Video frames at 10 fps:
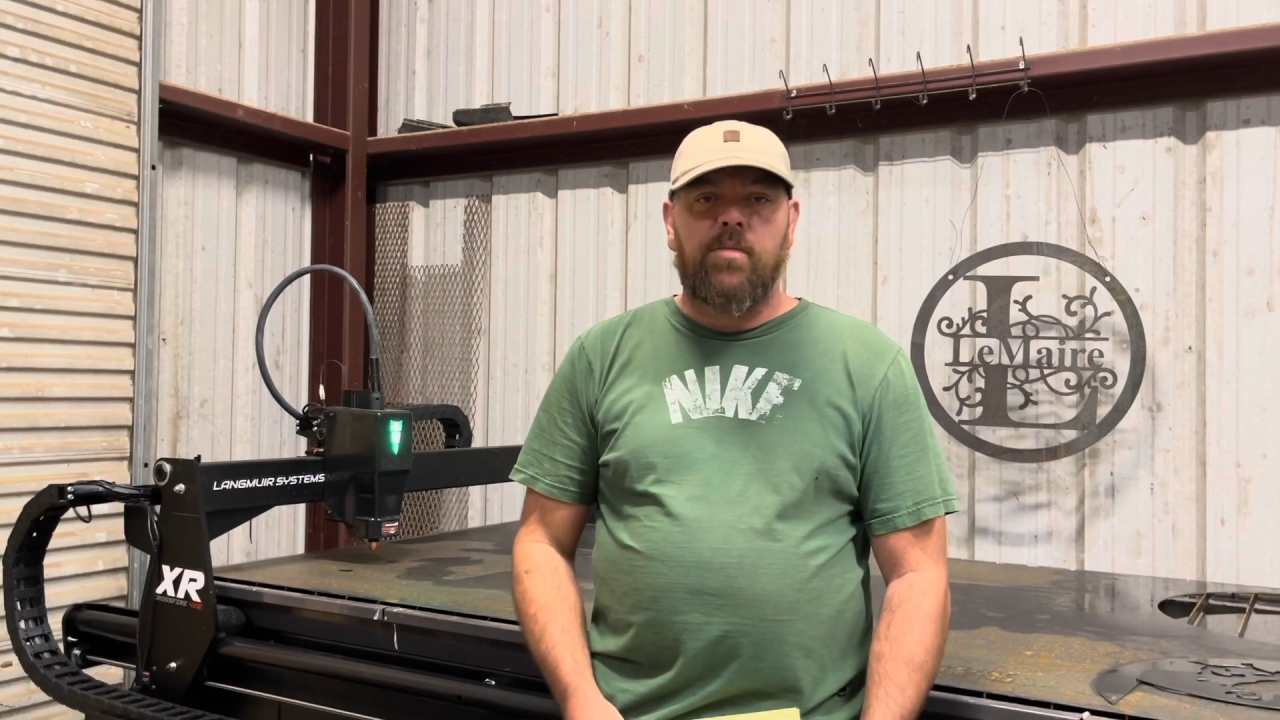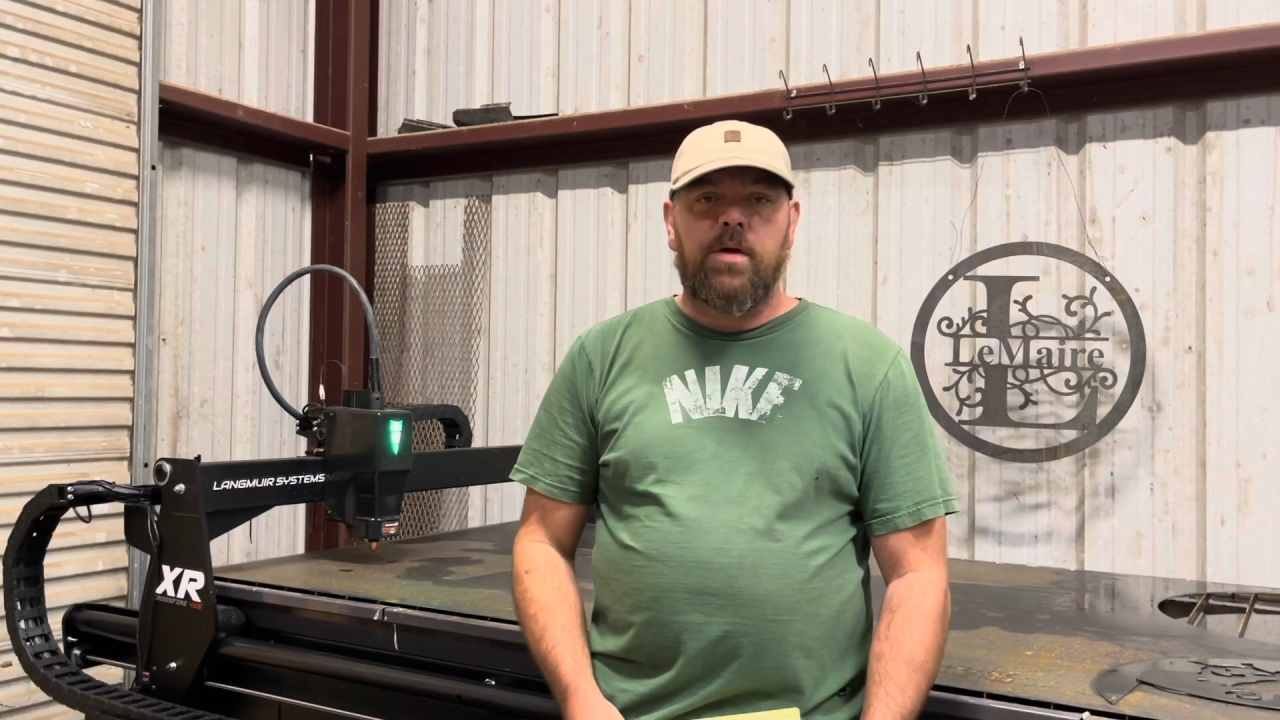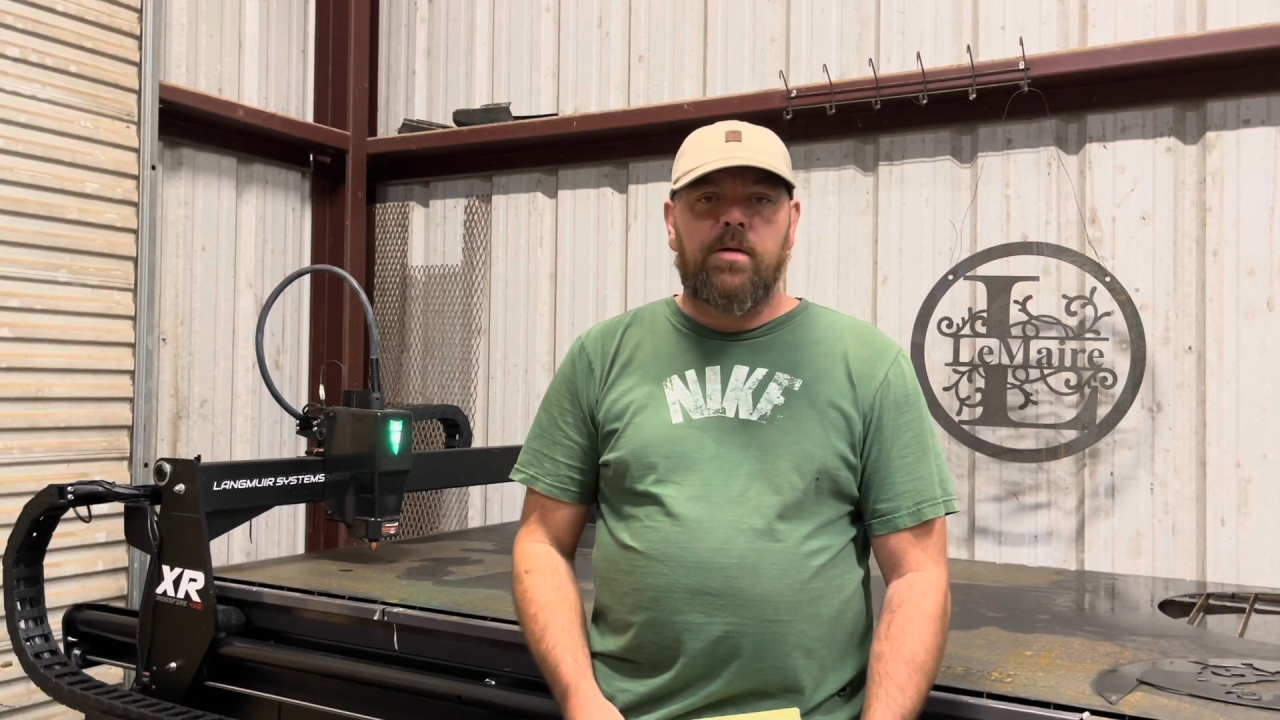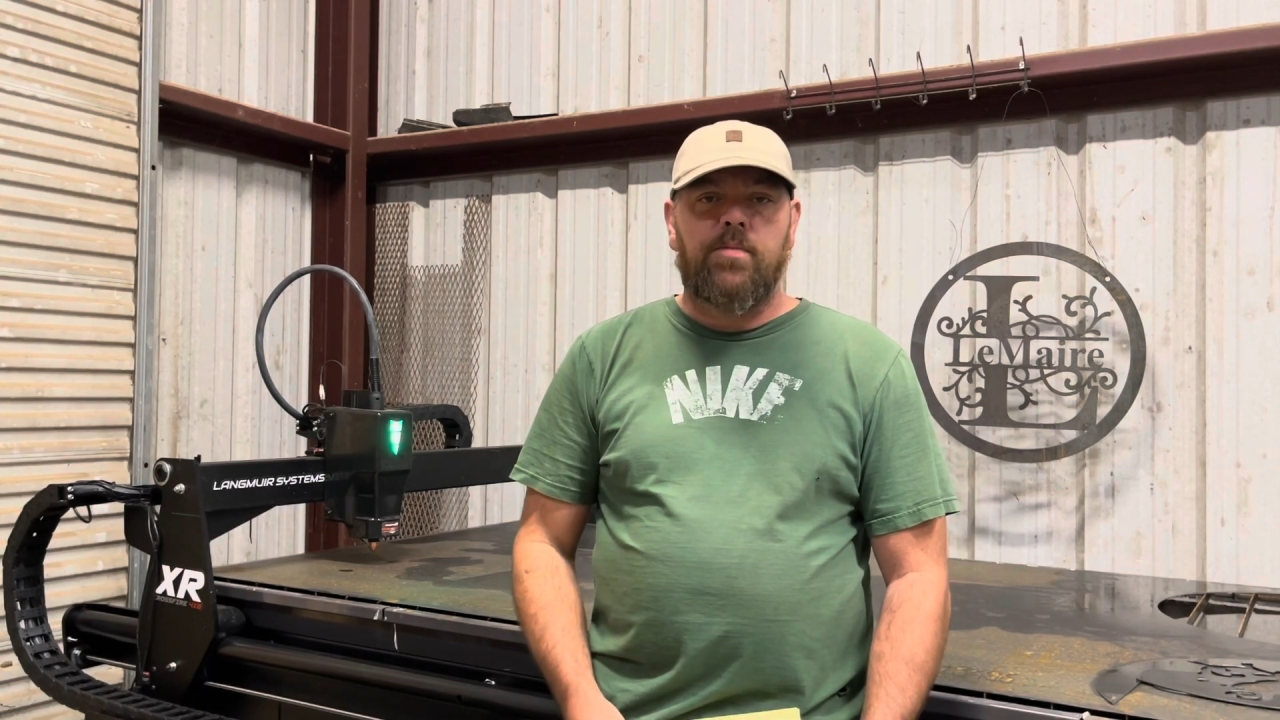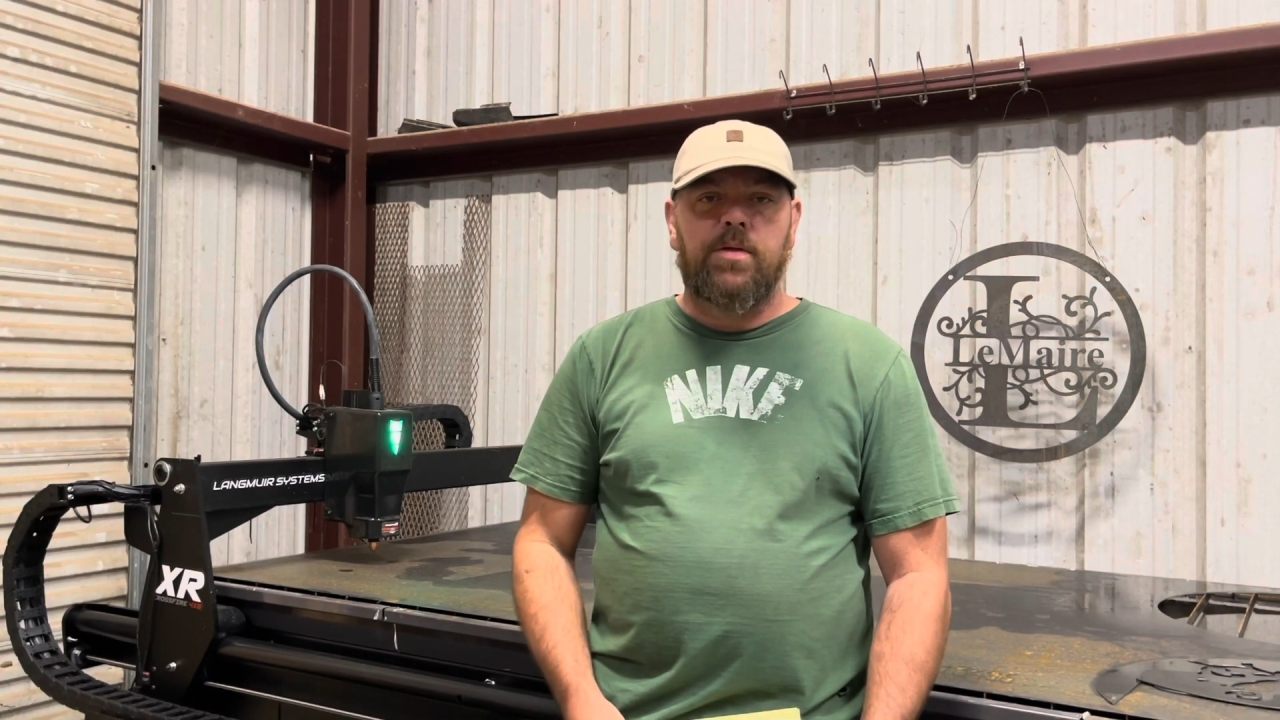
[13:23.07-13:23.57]

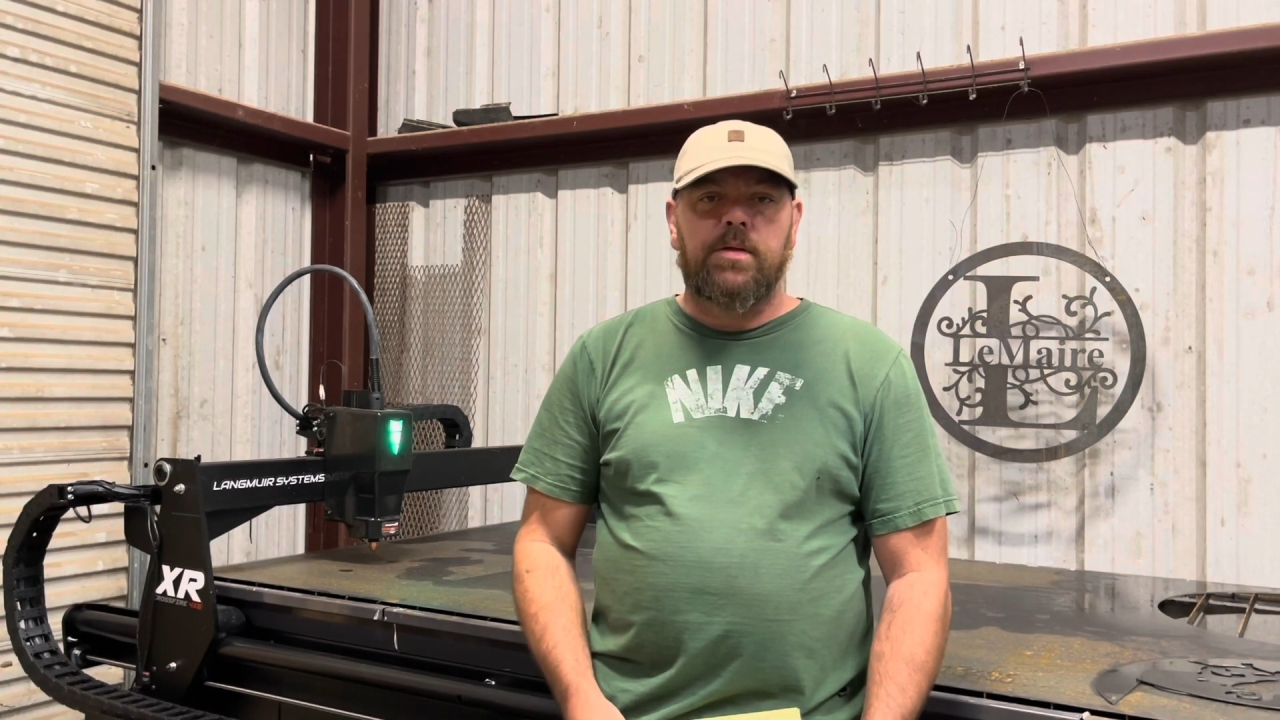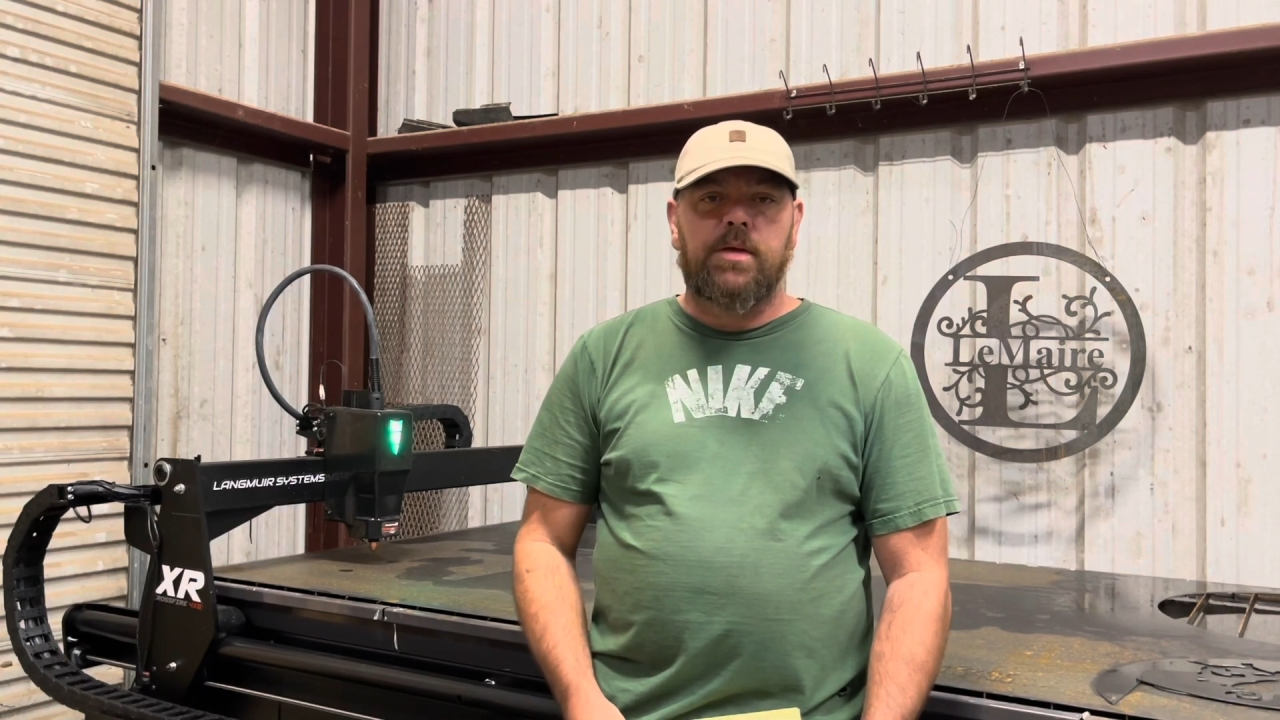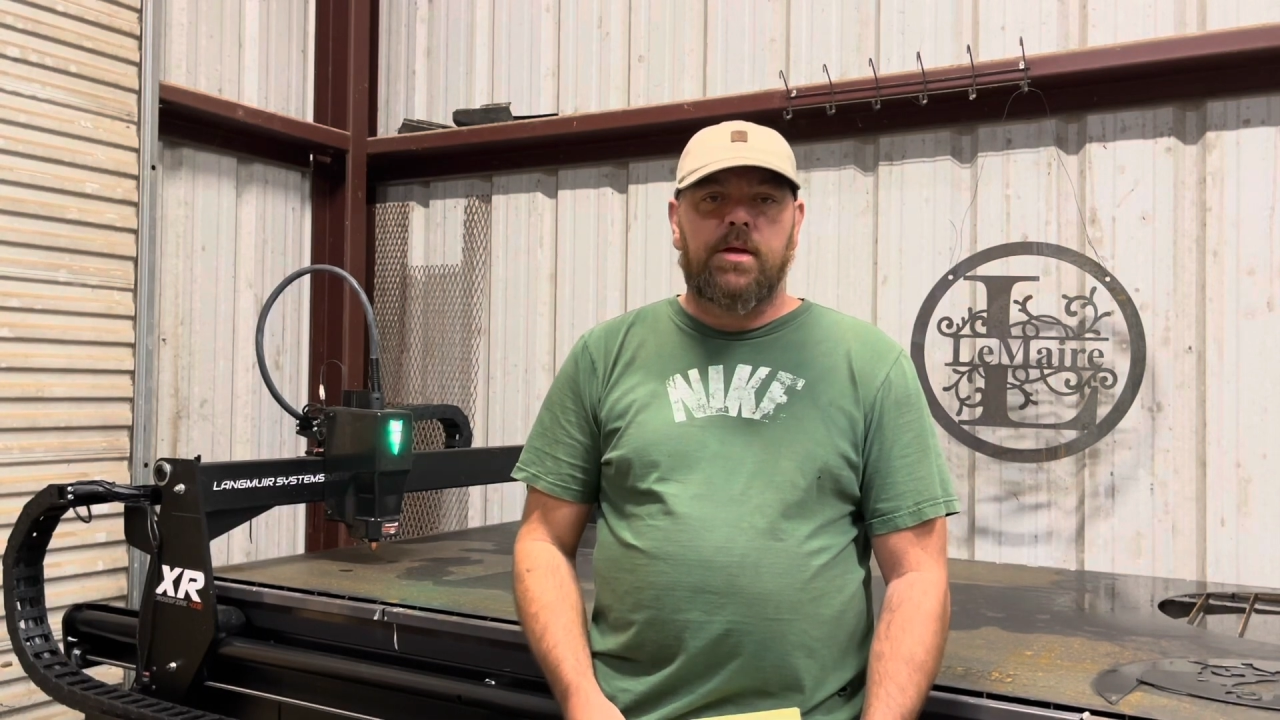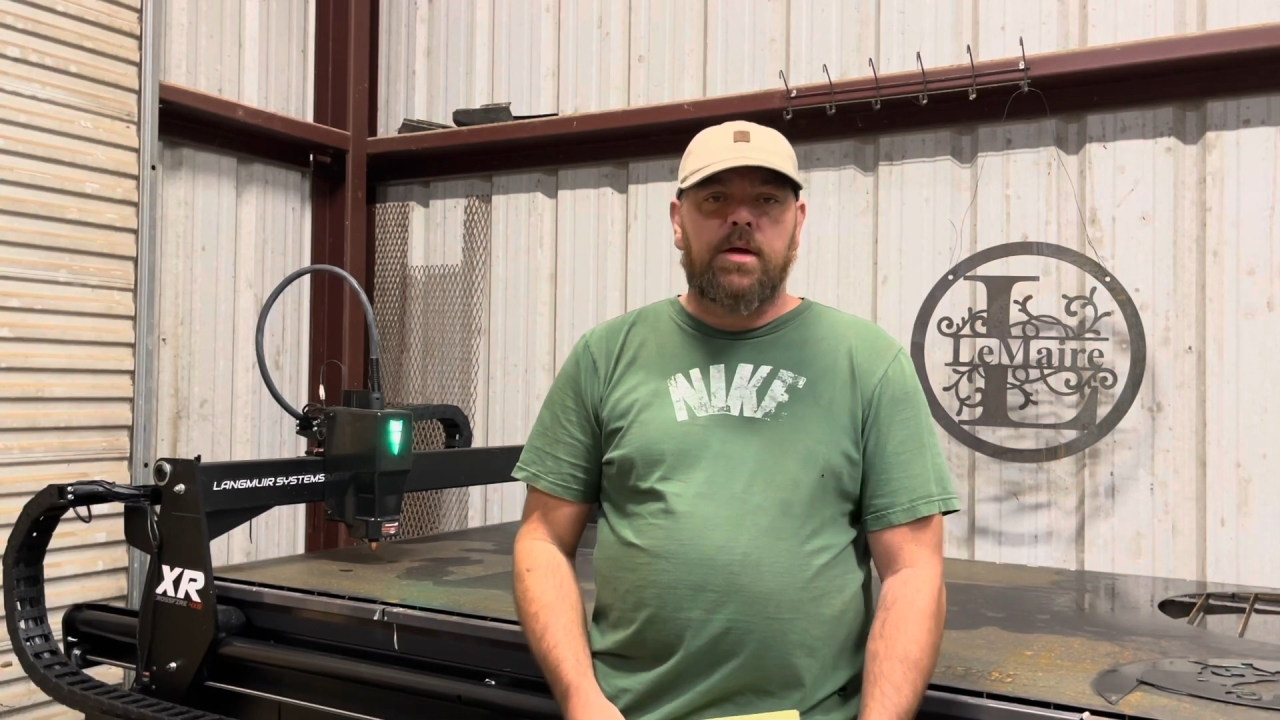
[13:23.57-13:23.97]
me putting this thing